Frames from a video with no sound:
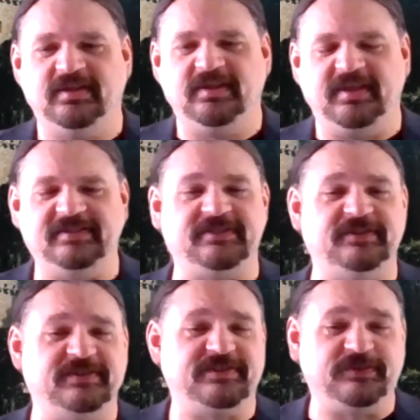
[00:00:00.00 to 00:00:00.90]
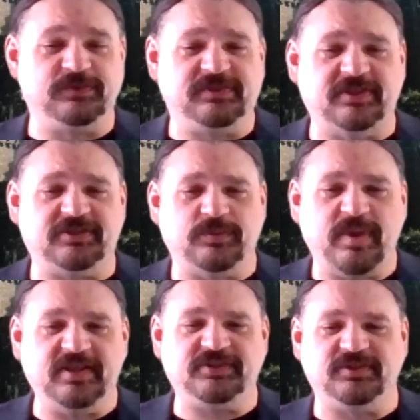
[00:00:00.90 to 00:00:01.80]
is in the
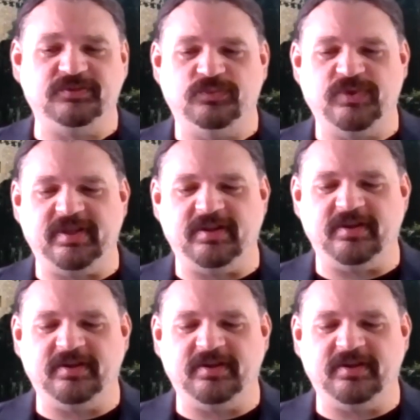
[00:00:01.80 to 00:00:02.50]
situation where